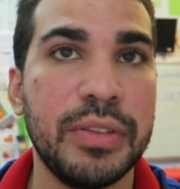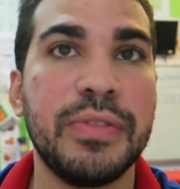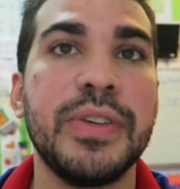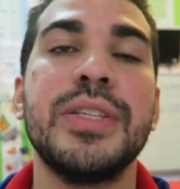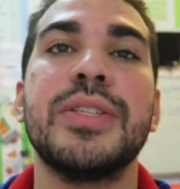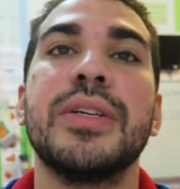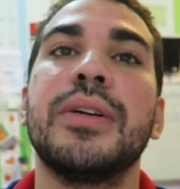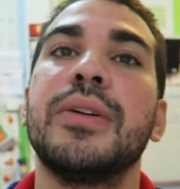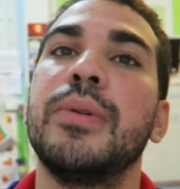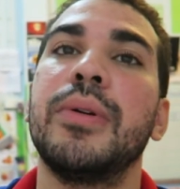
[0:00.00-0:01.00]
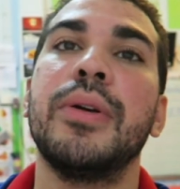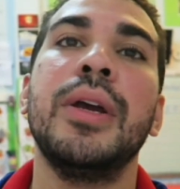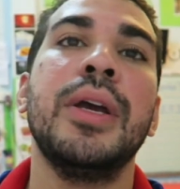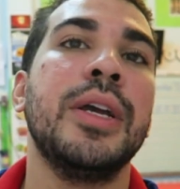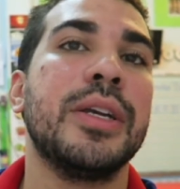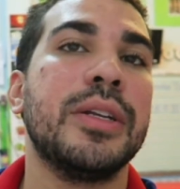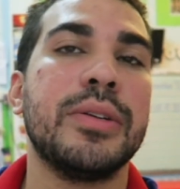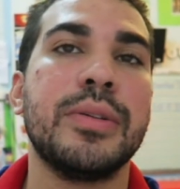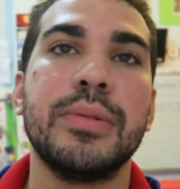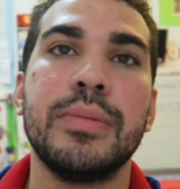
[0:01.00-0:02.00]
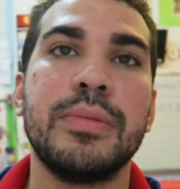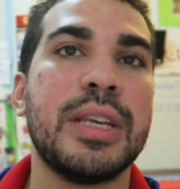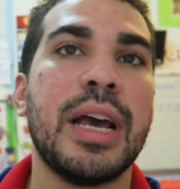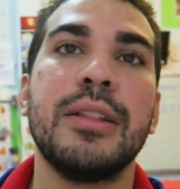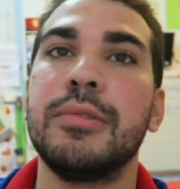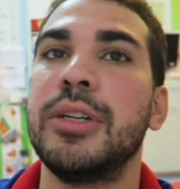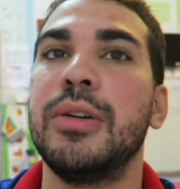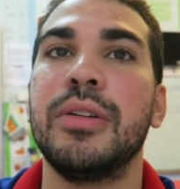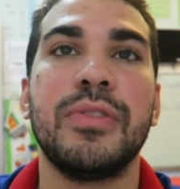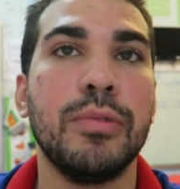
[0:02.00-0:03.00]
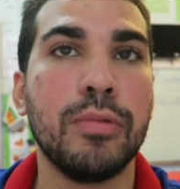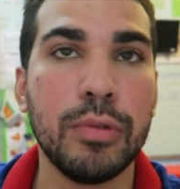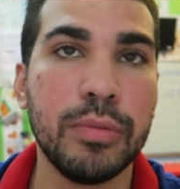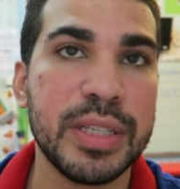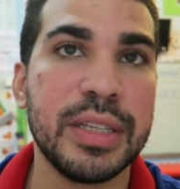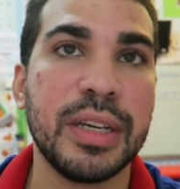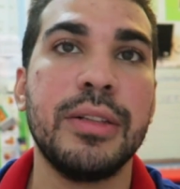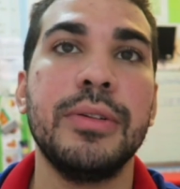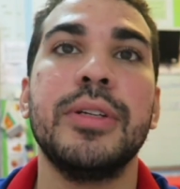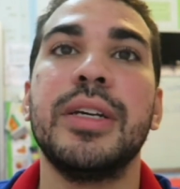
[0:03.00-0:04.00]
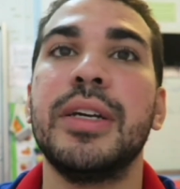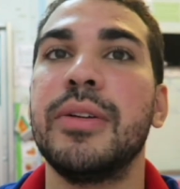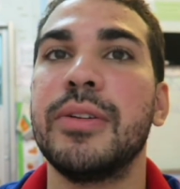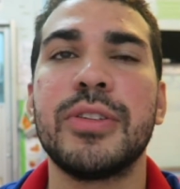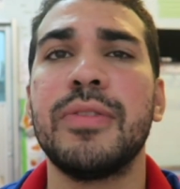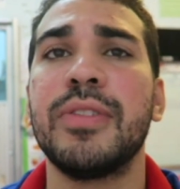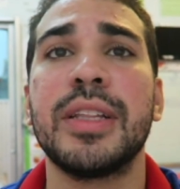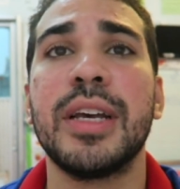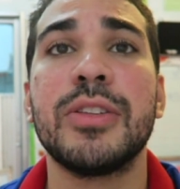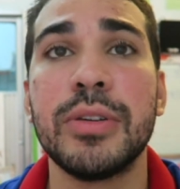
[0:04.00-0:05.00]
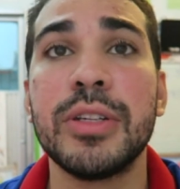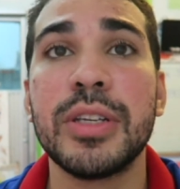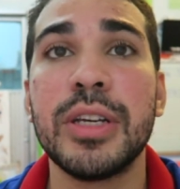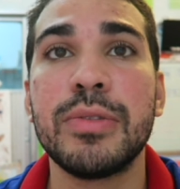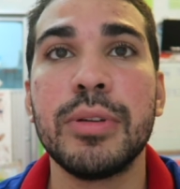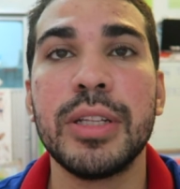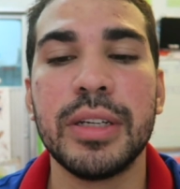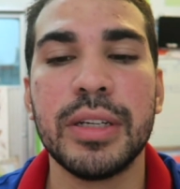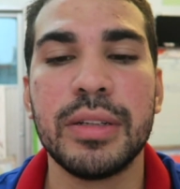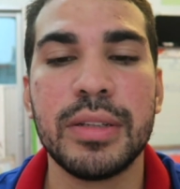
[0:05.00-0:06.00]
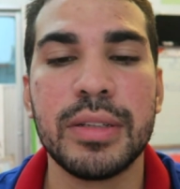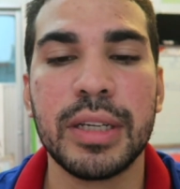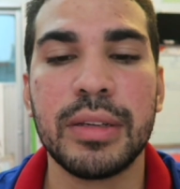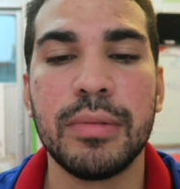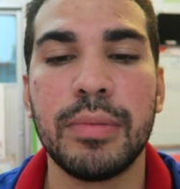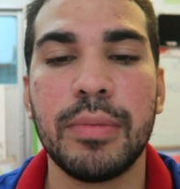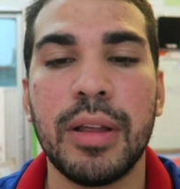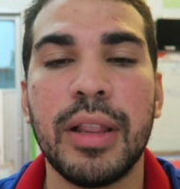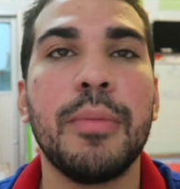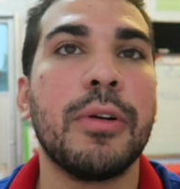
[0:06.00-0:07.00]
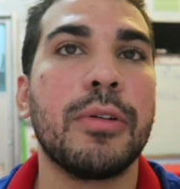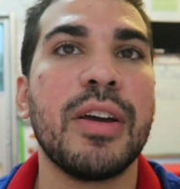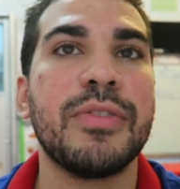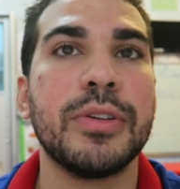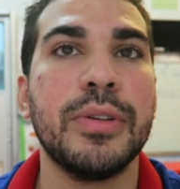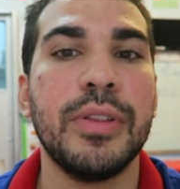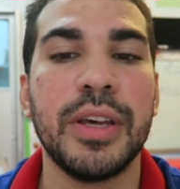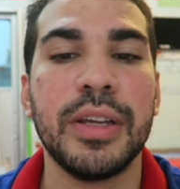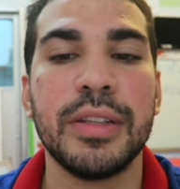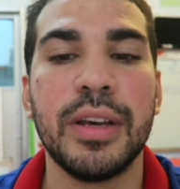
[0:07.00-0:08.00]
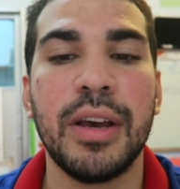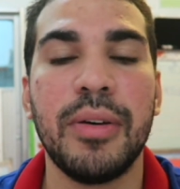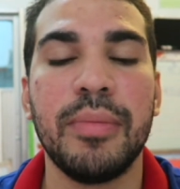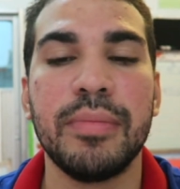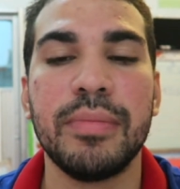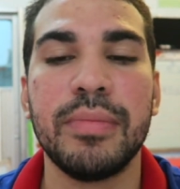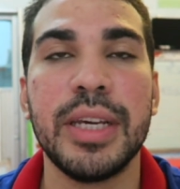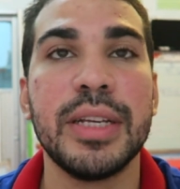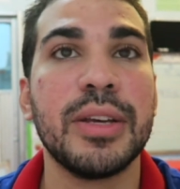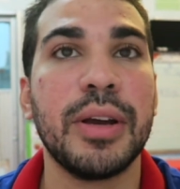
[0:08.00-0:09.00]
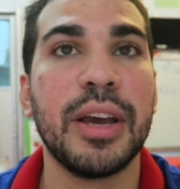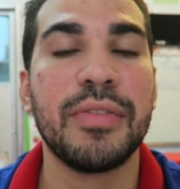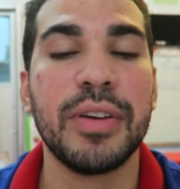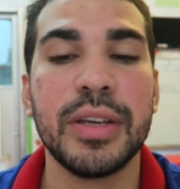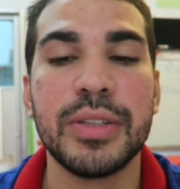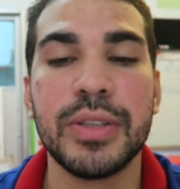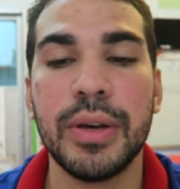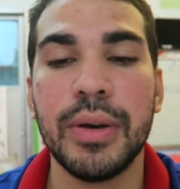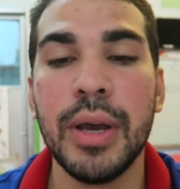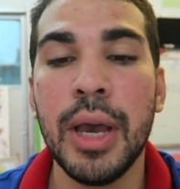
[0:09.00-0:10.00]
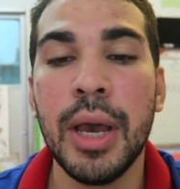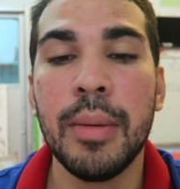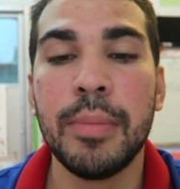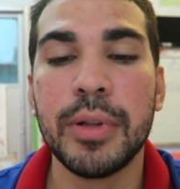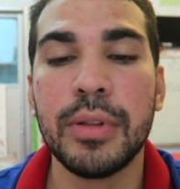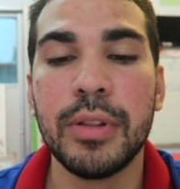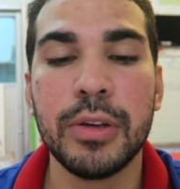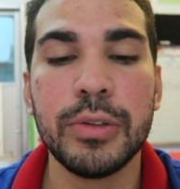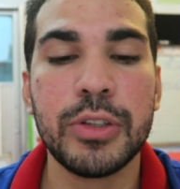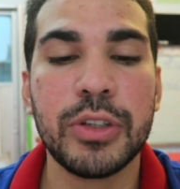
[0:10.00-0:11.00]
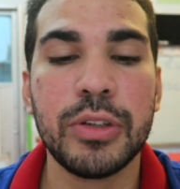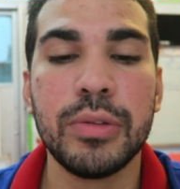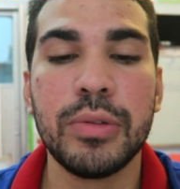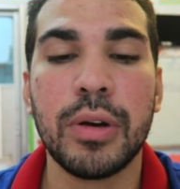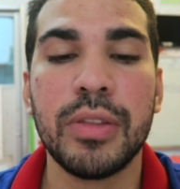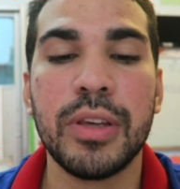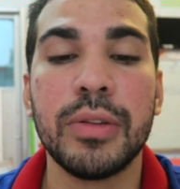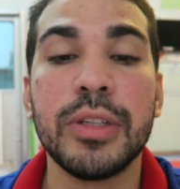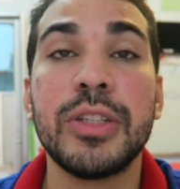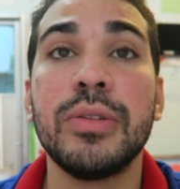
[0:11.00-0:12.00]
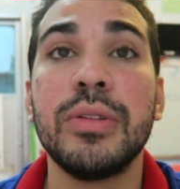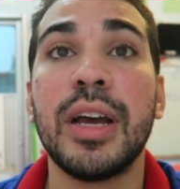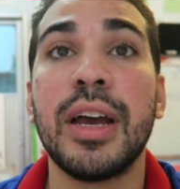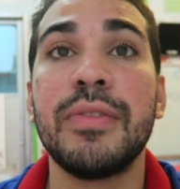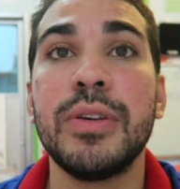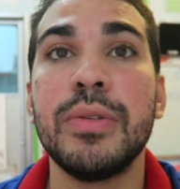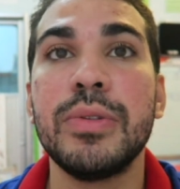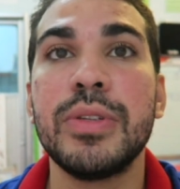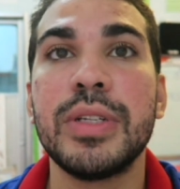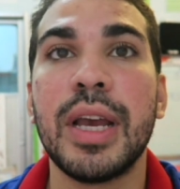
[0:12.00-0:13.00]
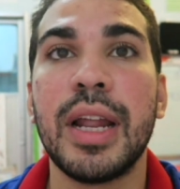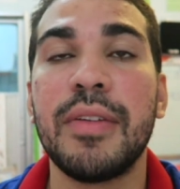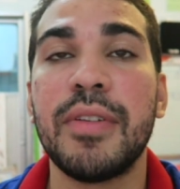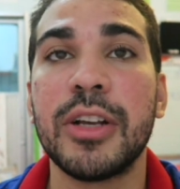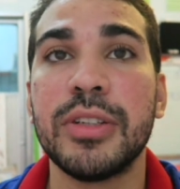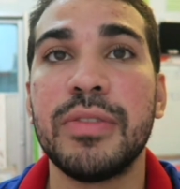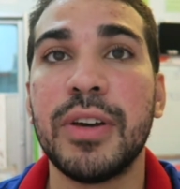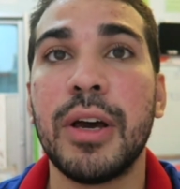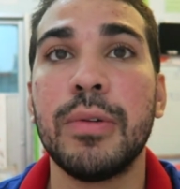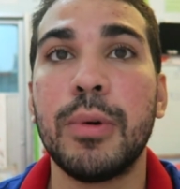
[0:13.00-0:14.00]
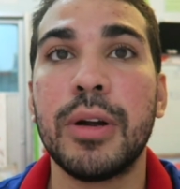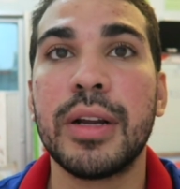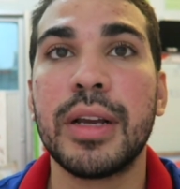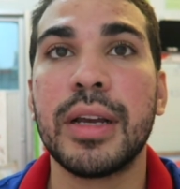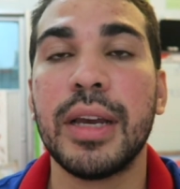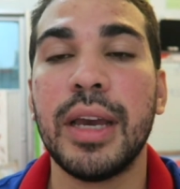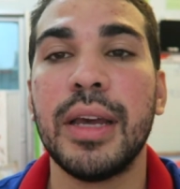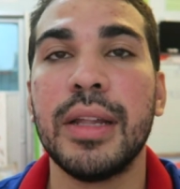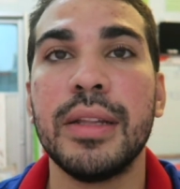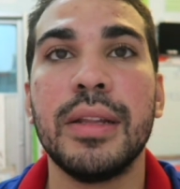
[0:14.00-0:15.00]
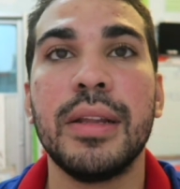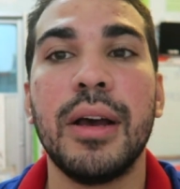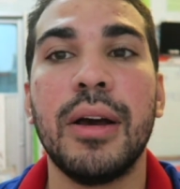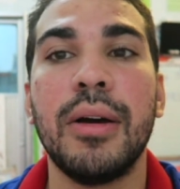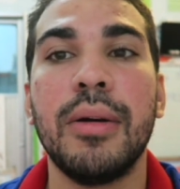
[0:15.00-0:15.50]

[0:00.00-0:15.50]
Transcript: you the visa, or salary, or if the room is included, or stuff like that. So it's really good. It's like a lot more graphical than ESL Cafe. So, but those 2 are the only 2 that I've used, and I've actually found work. And